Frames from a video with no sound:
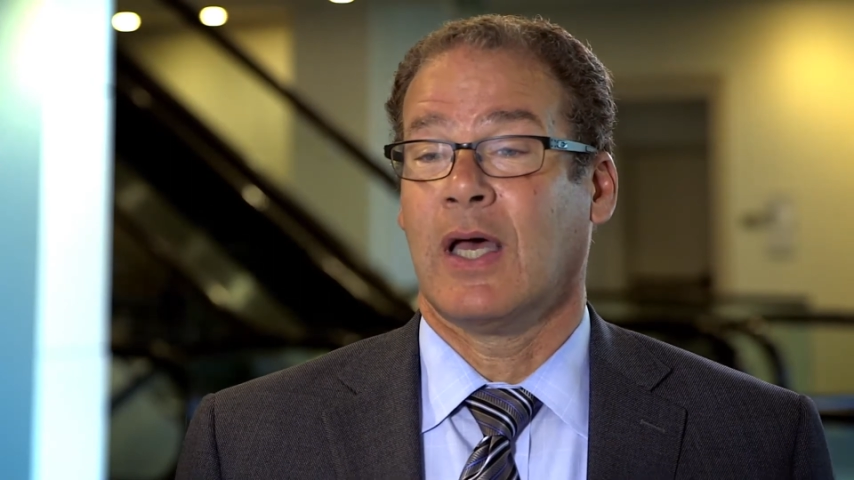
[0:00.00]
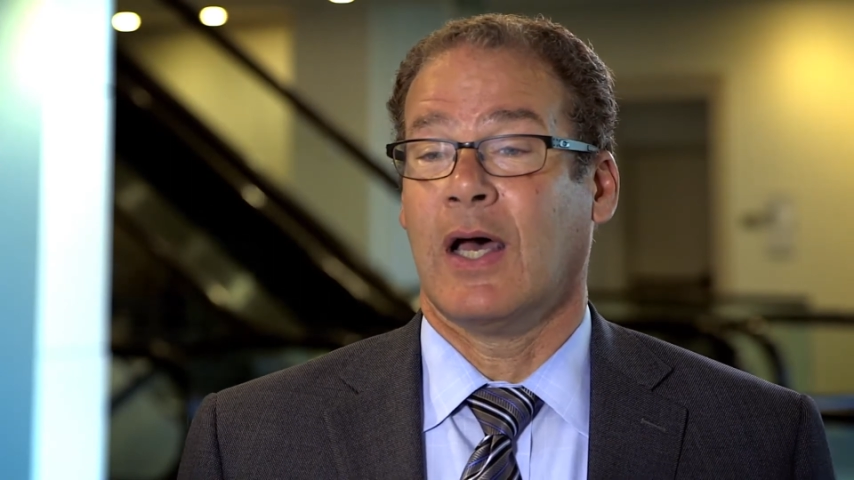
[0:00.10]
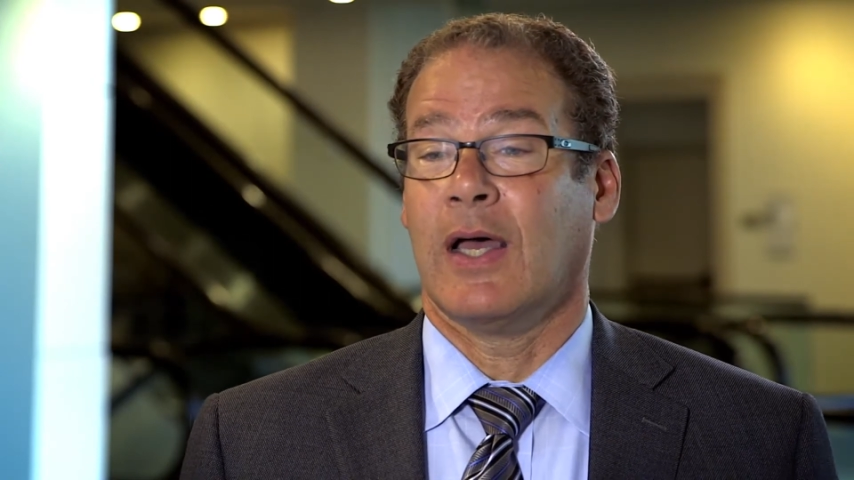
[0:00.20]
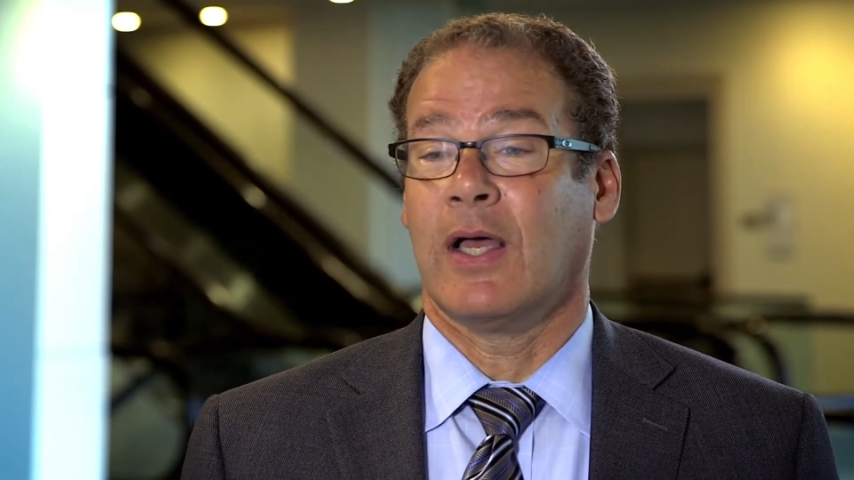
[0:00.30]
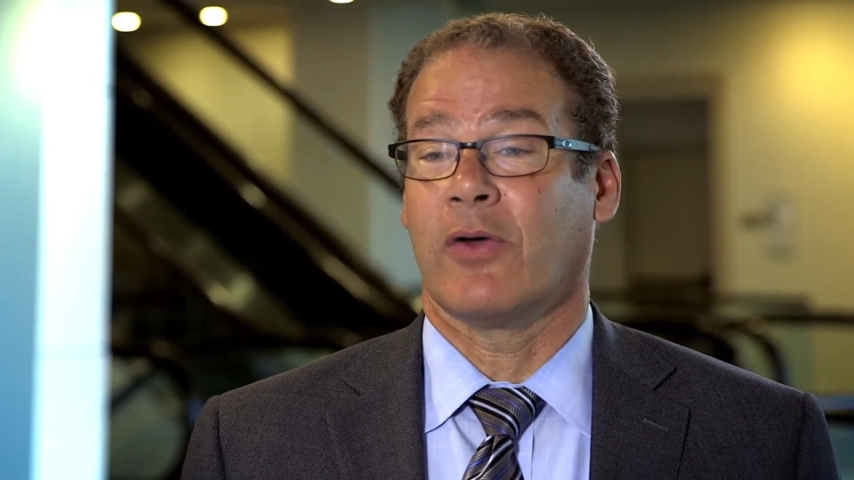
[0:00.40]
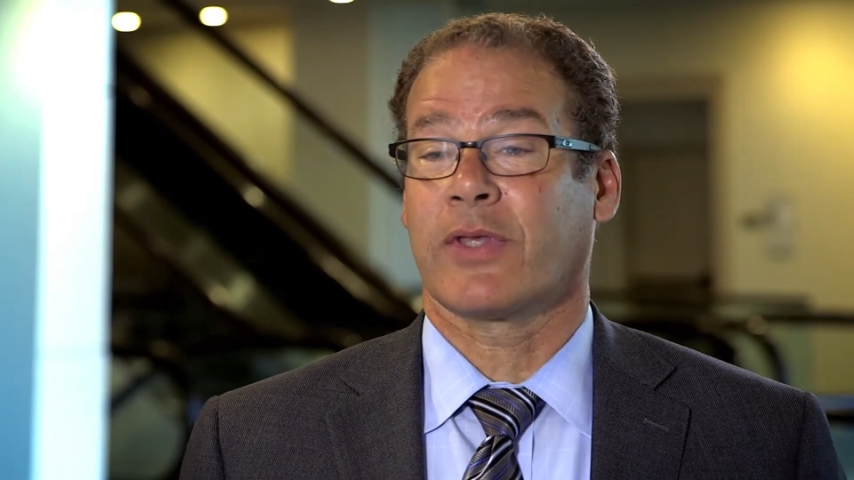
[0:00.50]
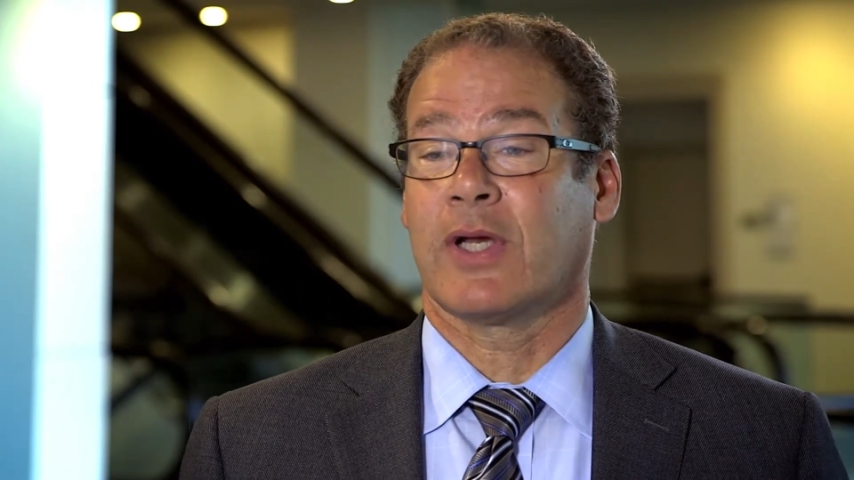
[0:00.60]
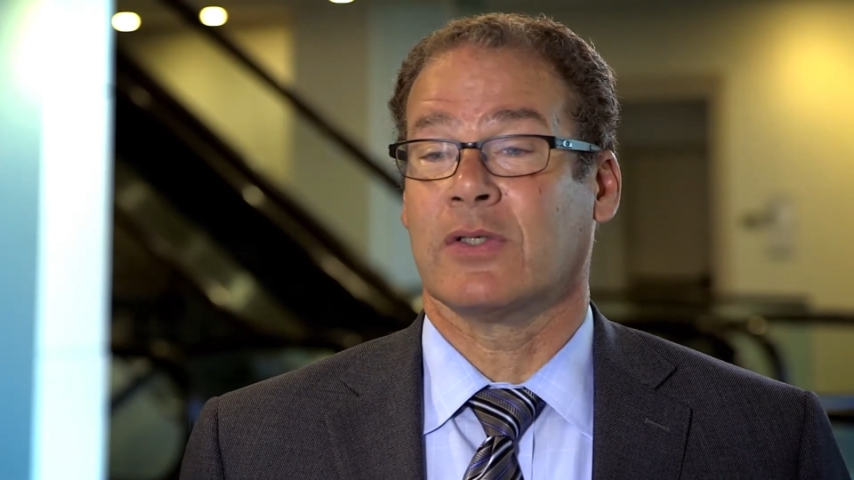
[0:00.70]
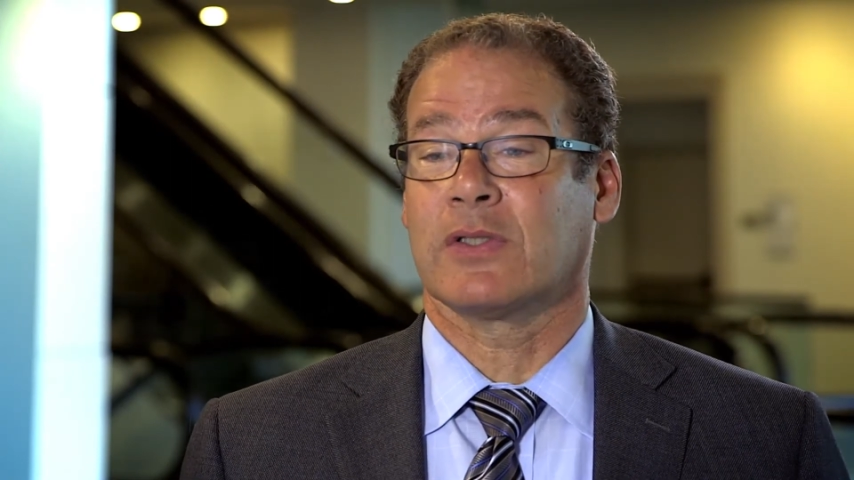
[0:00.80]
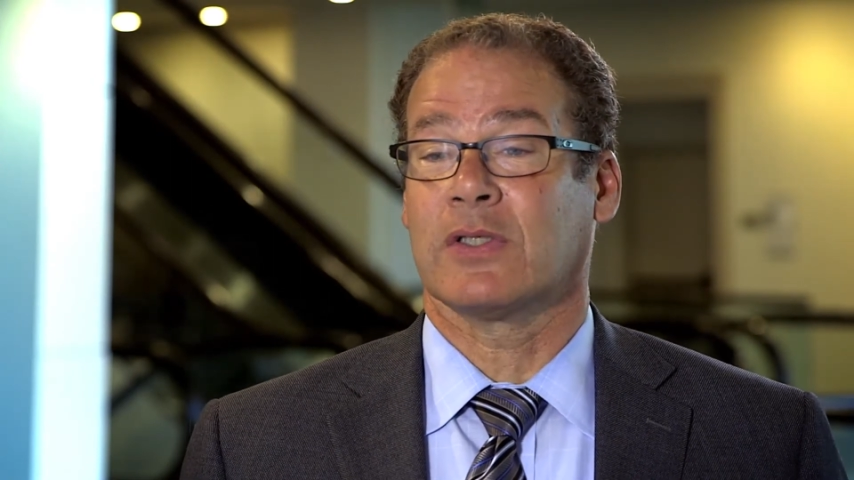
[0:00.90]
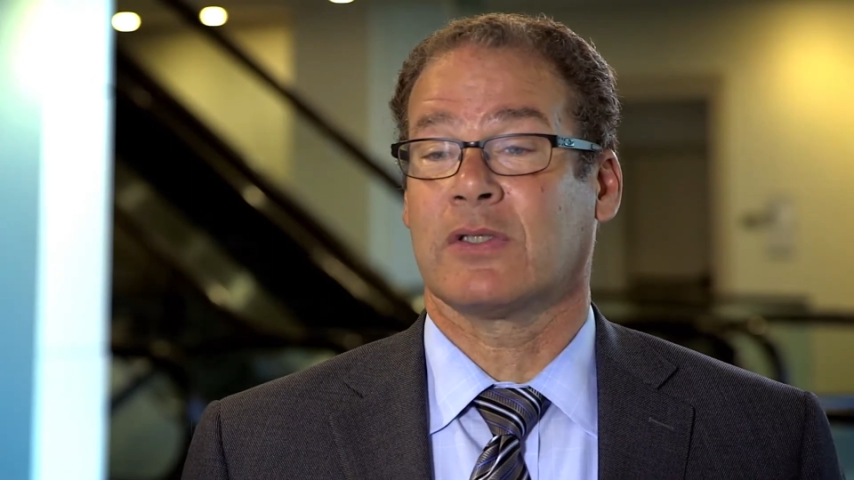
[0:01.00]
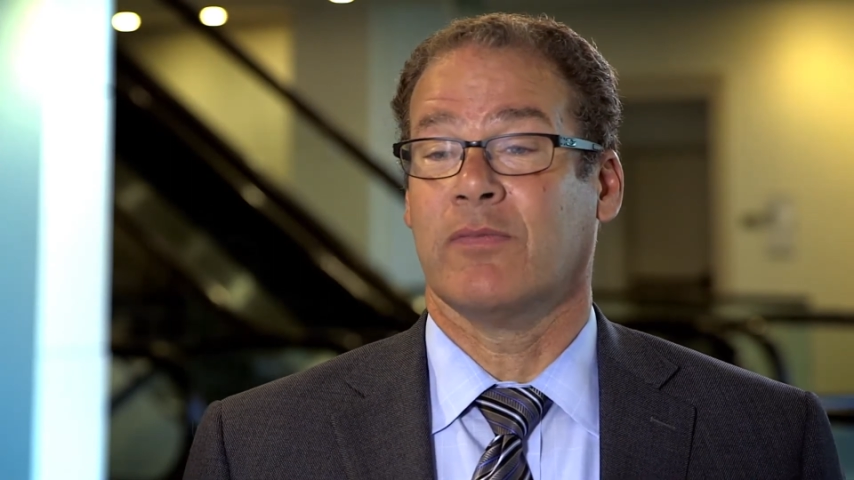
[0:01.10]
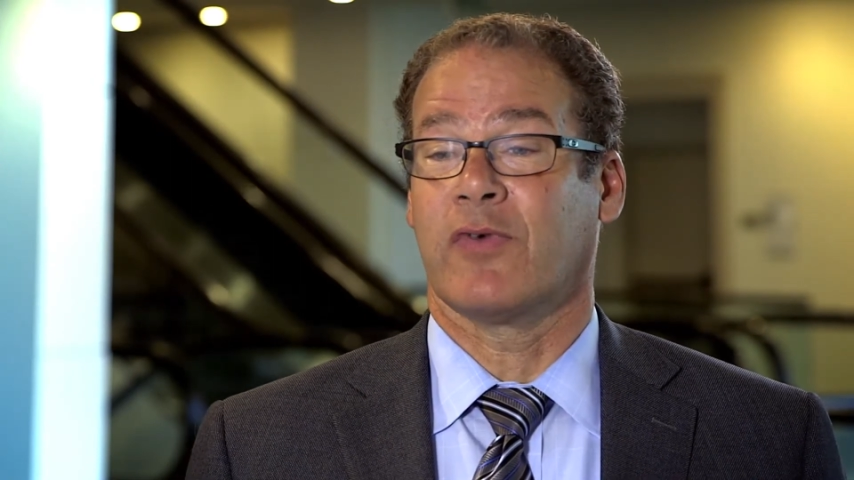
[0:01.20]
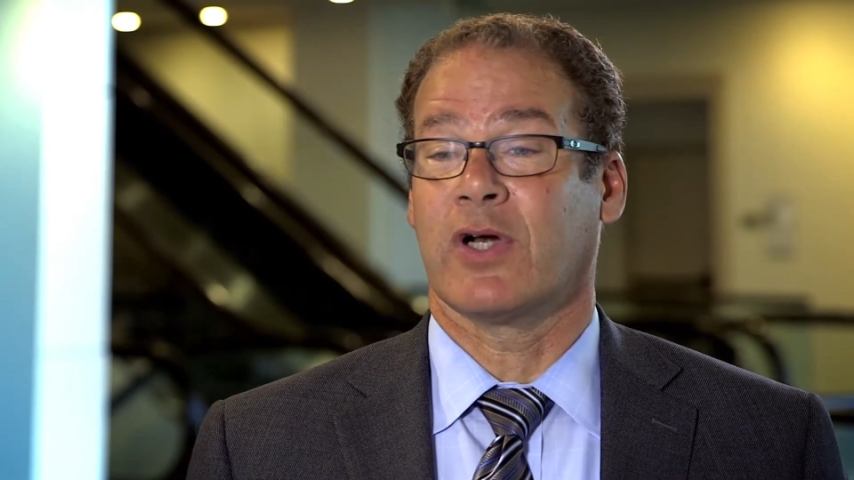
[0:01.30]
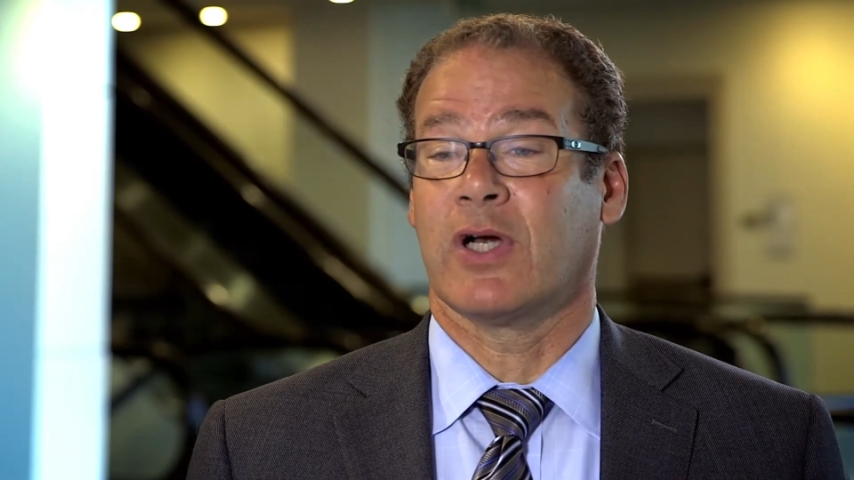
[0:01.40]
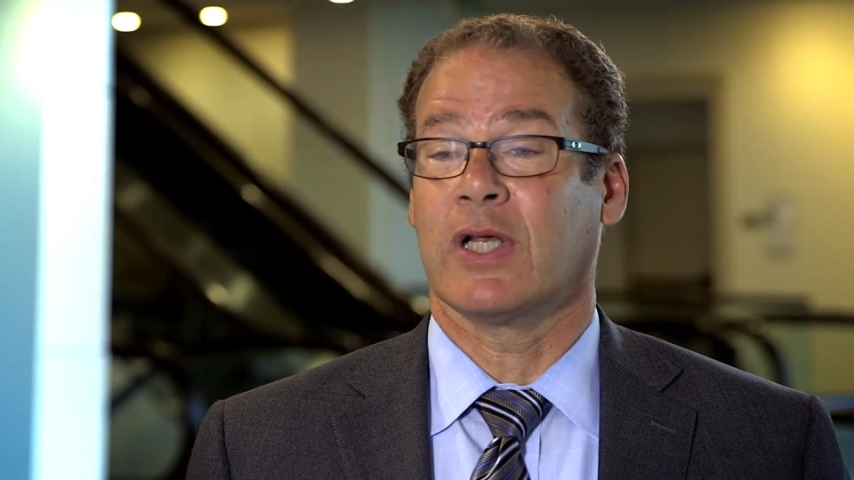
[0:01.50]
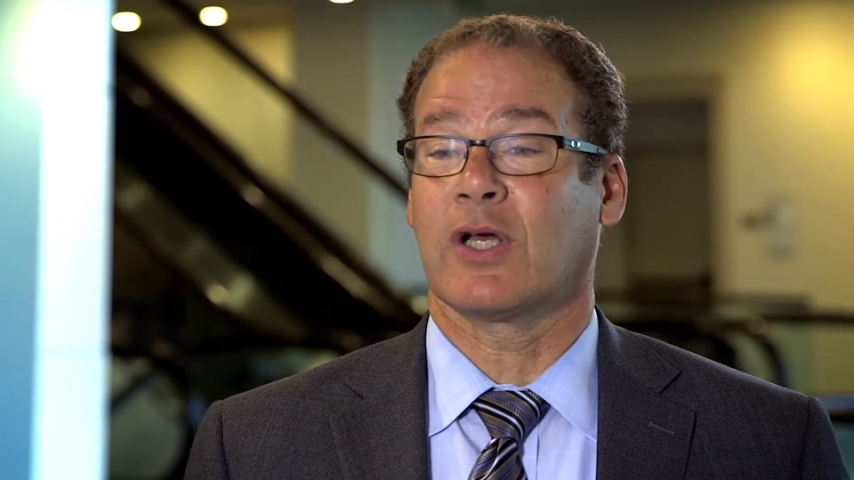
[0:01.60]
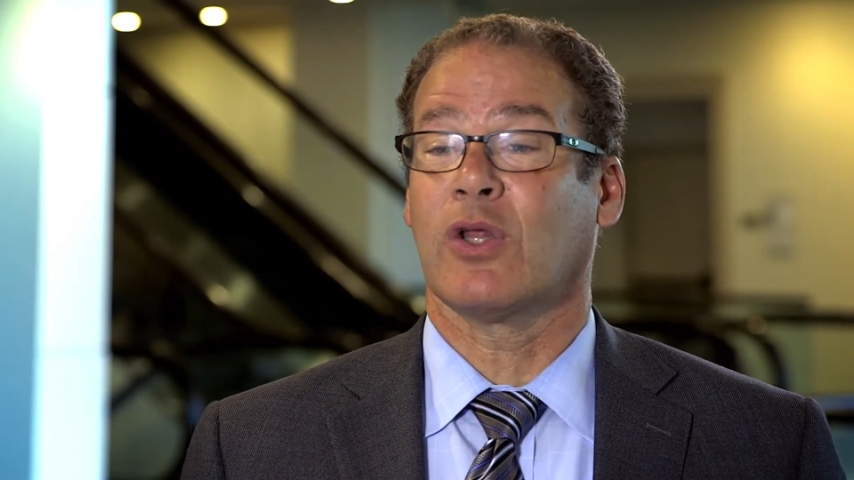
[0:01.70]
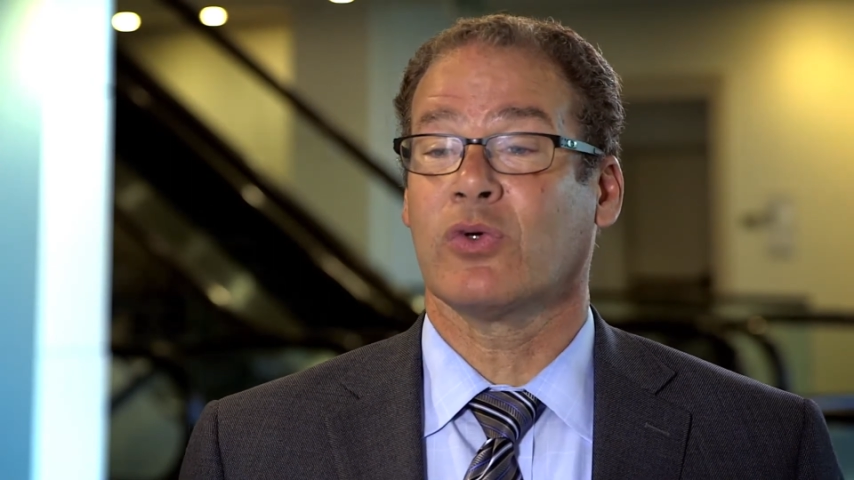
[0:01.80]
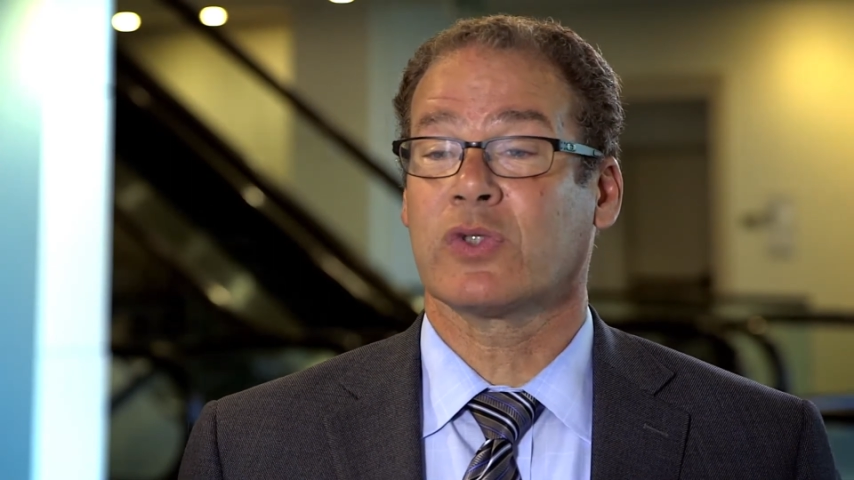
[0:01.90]
uh, healthcare system very
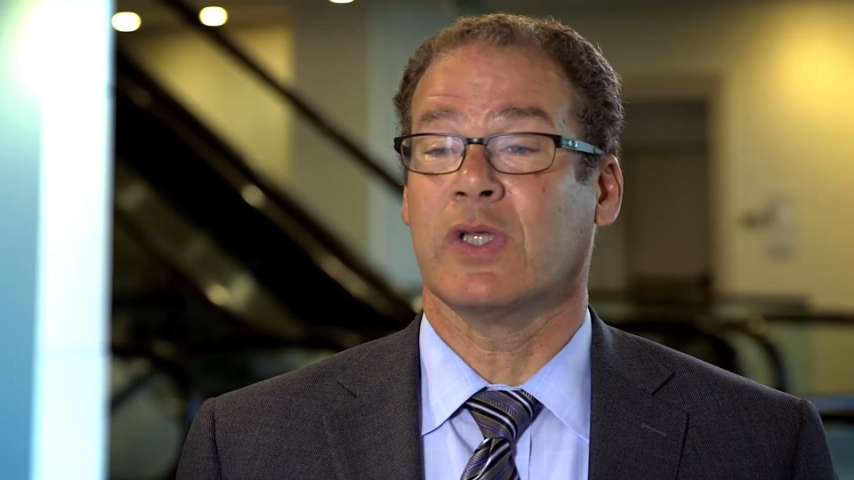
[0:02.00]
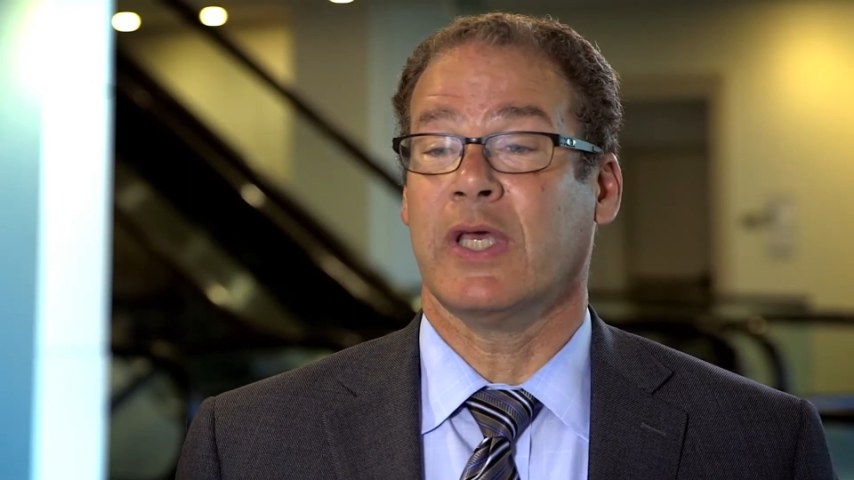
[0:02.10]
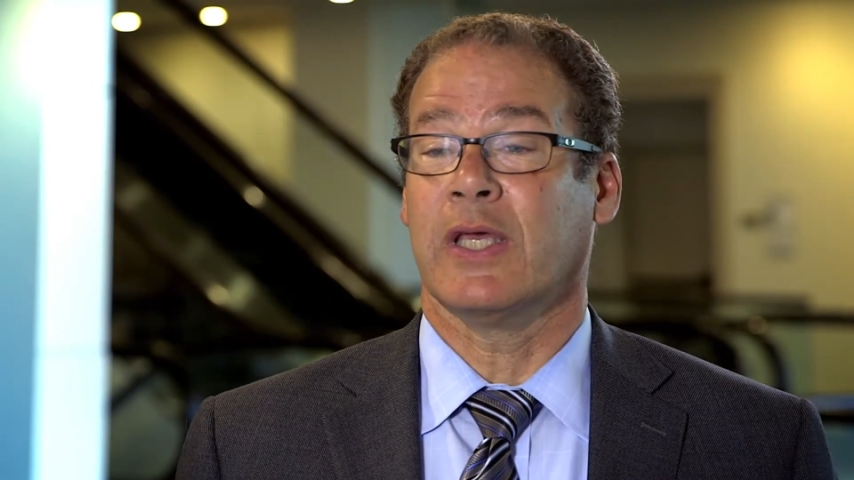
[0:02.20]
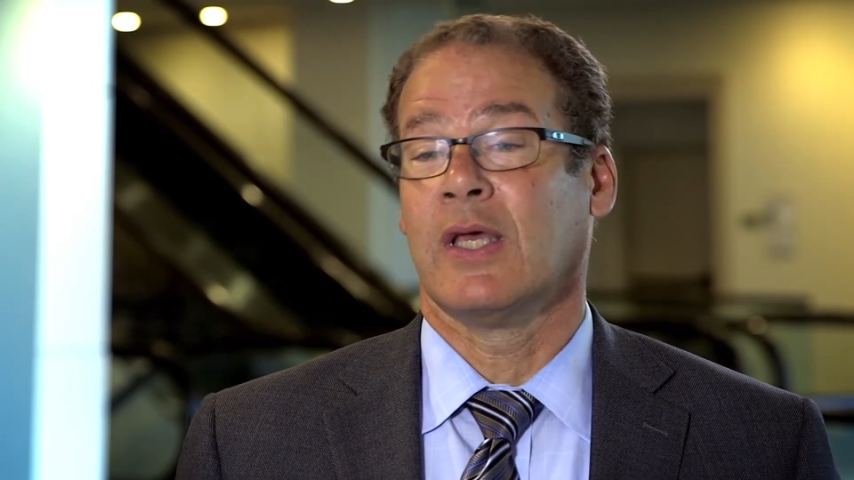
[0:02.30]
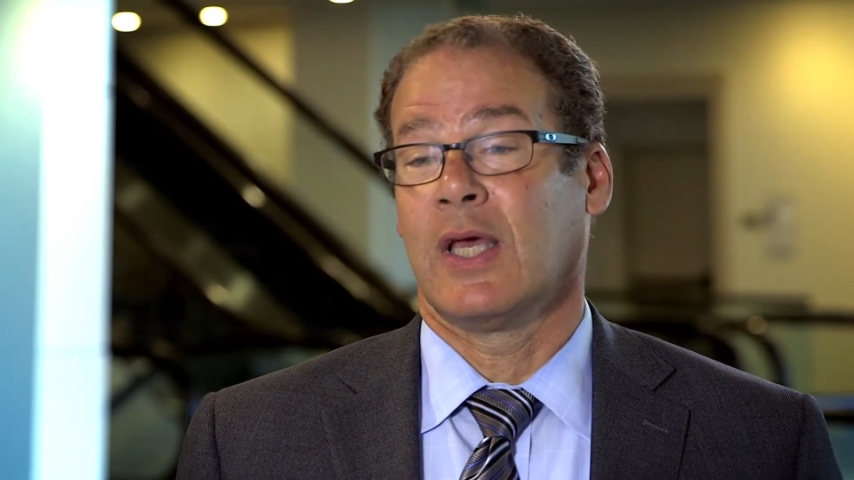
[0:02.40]
closely,